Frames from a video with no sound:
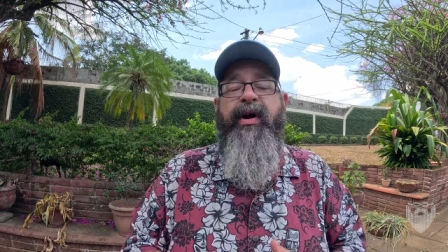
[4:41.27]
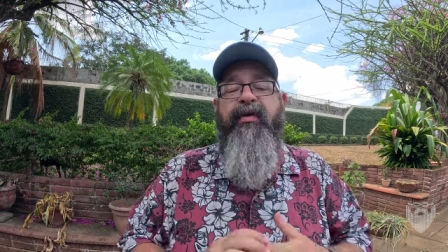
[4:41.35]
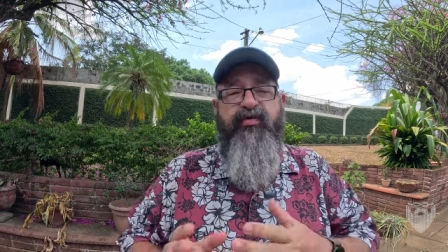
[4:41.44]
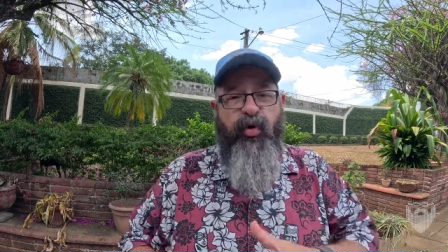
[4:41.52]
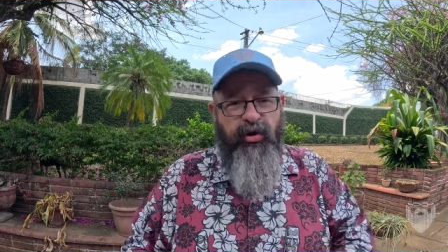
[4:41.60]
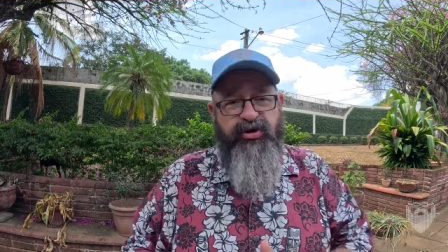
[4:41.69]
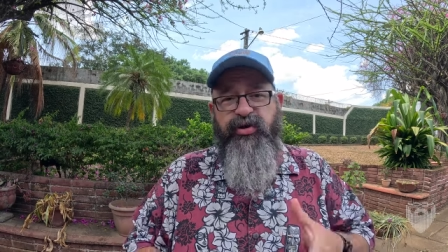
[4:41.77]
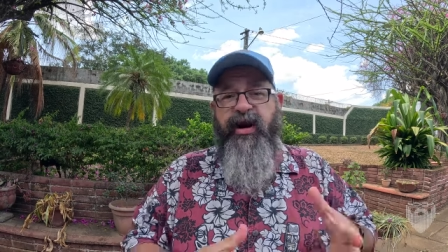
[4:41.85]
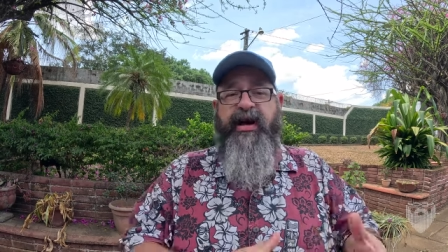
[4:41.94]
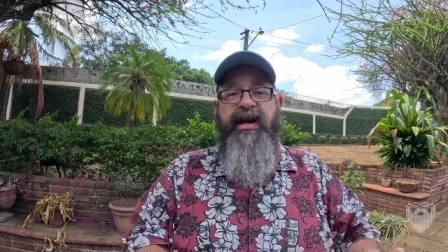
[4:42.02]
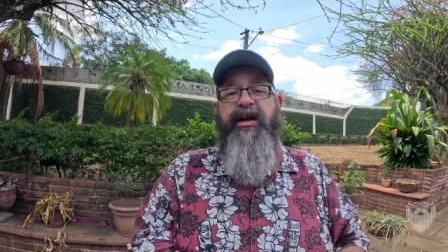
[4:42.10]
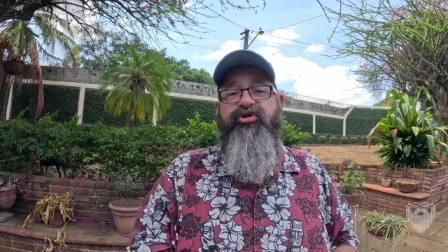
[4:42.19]
Now, of course, you're
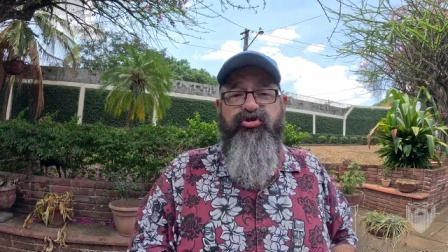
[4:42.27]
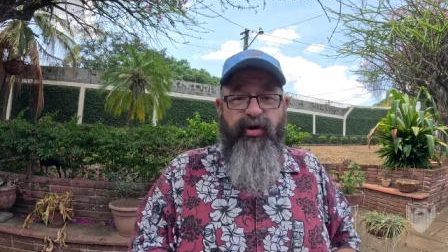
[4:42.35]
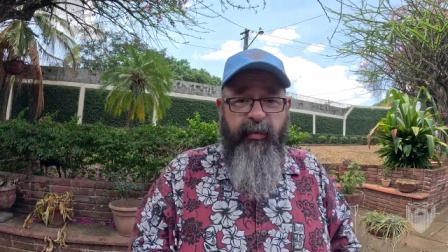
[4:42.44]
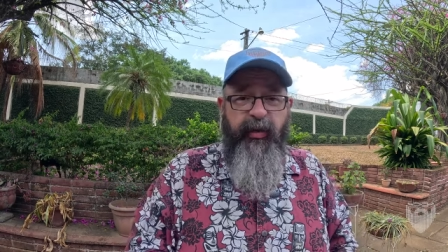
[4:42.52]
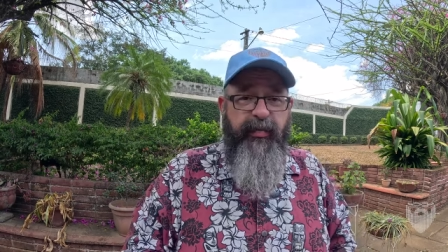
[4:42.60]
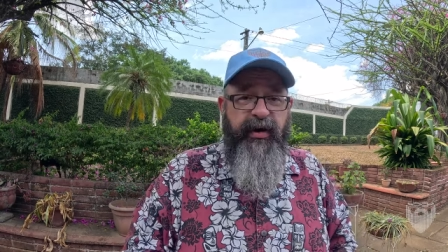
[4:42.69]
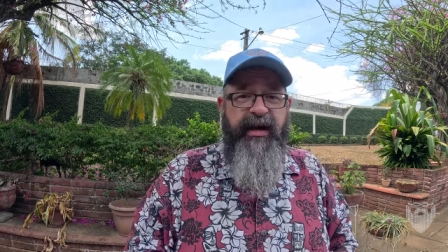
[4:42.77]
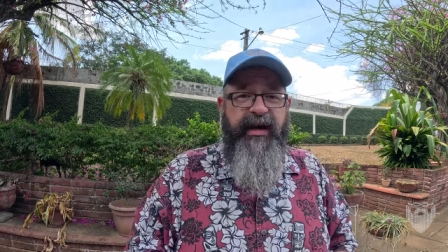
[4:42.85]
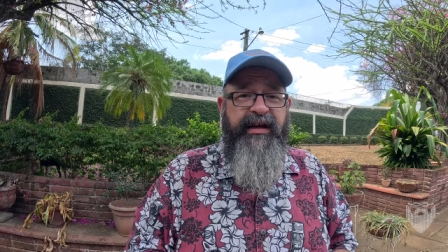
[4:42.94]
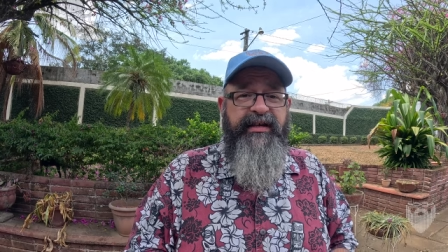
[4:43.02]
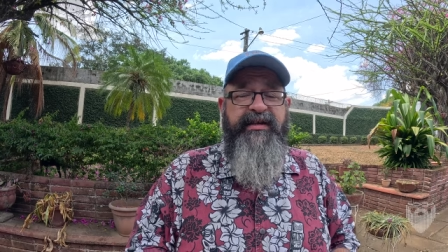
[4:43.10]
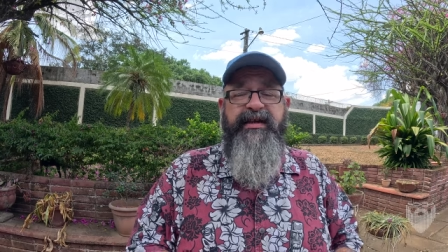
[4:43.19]
not going to get in trouble bringing it
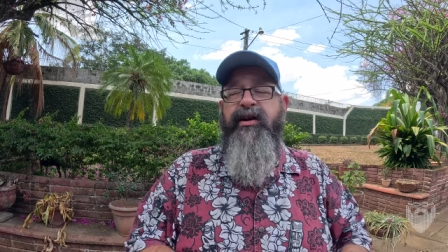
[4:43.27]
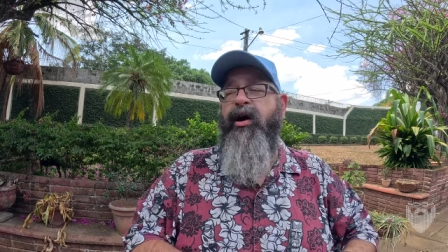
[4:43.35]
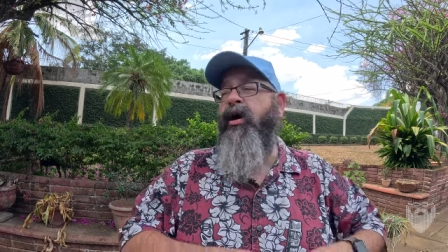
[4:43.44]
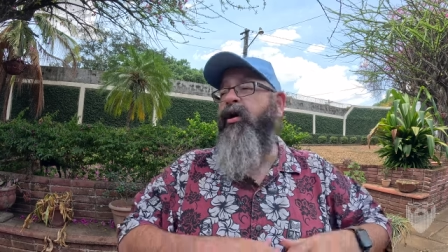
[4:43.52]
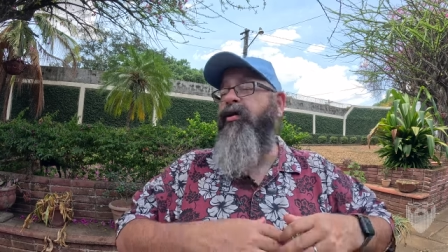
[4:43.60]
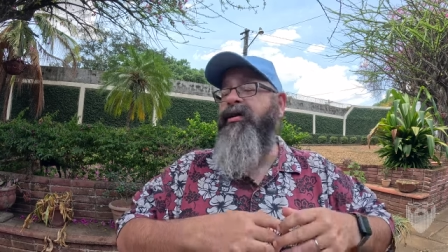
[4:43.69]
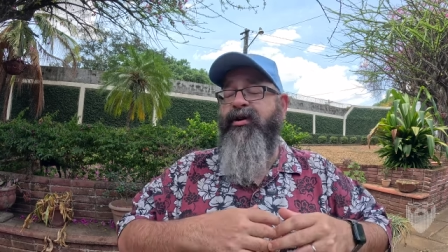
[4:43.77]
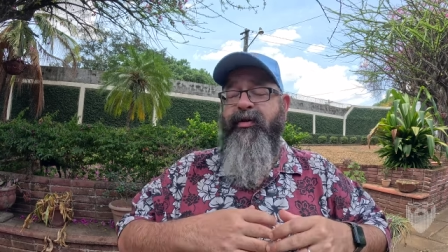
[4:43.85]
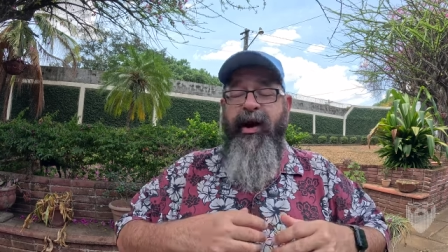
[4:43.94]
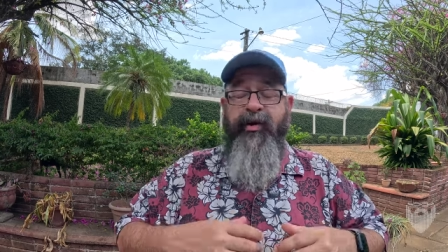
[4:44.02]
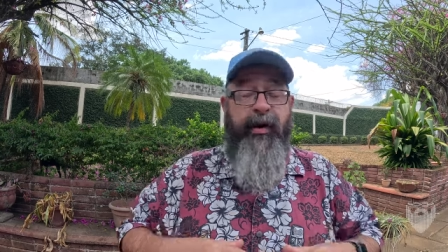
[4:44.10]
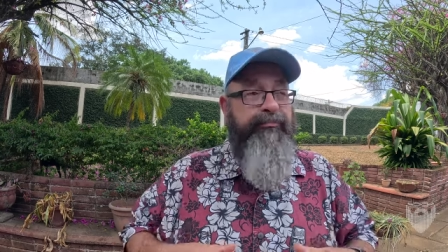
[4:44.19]
into Nicar-
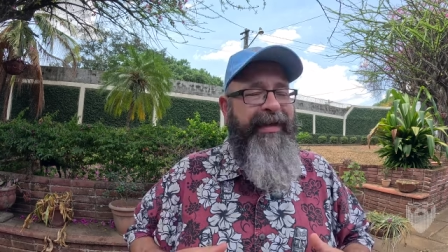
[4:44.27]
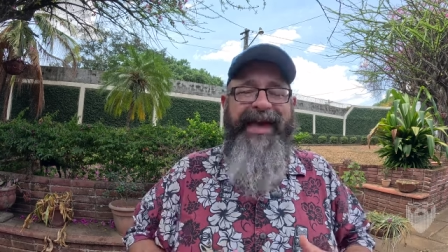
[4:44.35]
Nicaragua.